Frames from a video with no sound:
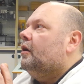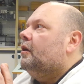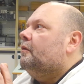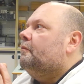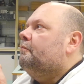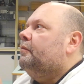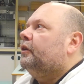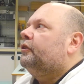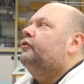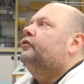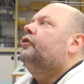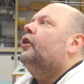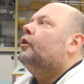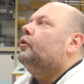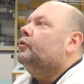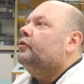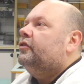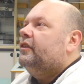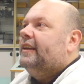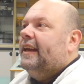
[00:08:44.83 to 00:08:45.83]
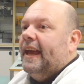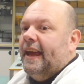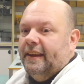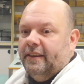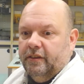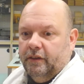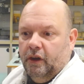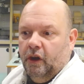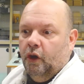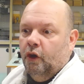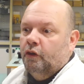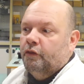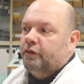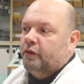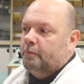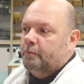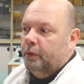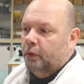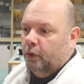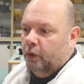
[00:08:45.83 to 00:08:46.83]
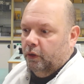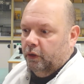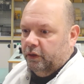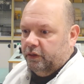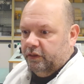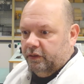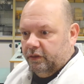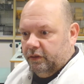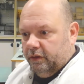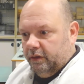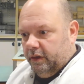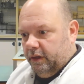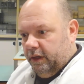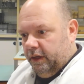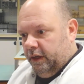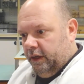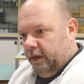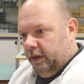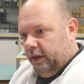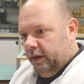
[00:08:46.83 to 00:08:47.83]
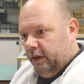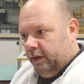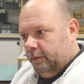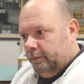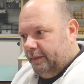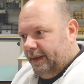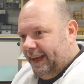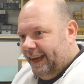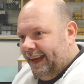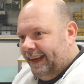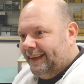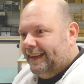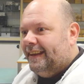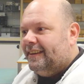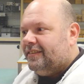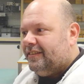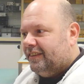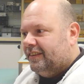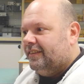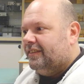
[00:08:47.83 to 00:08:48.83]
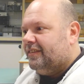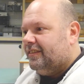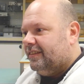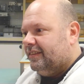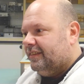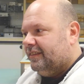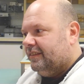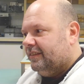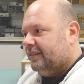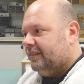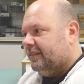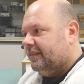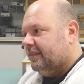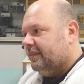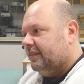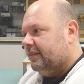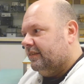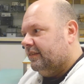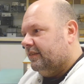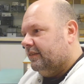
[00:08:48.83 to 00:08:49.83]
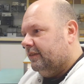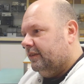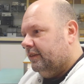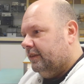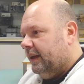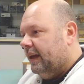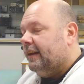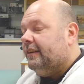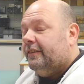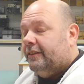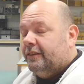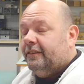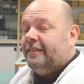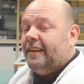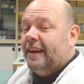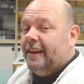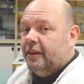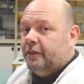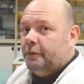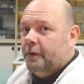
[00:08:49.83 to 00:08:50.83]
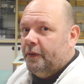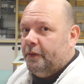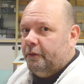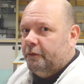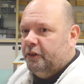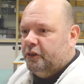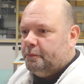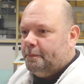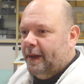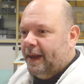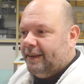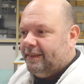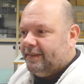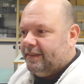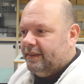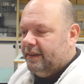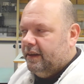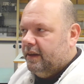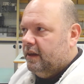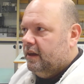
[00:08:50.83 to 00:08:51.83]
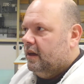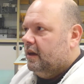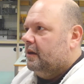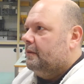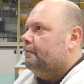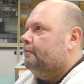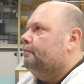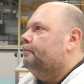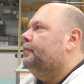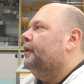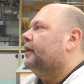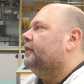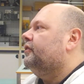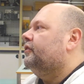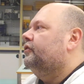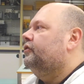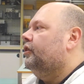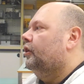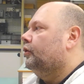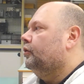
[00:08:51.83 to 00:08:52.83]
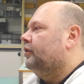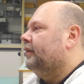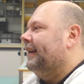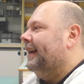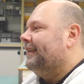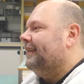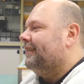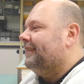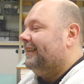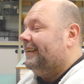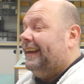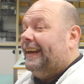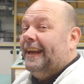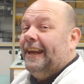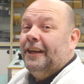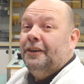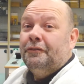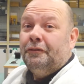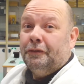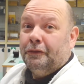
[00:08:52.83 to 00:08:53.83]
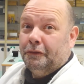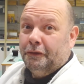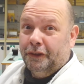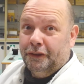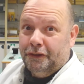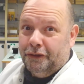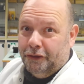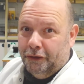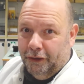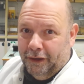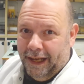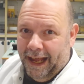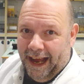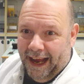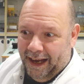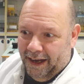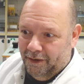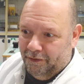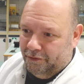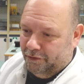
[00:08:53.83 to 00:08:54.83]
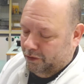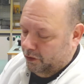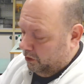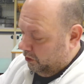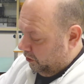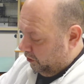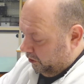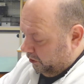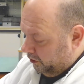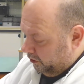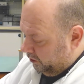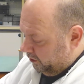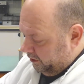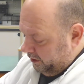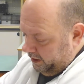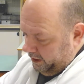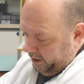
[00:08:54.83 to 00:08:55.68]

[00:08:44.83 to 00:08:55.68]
But don't get overboard. It isn't. Take it with respect, but don't let it influence your life or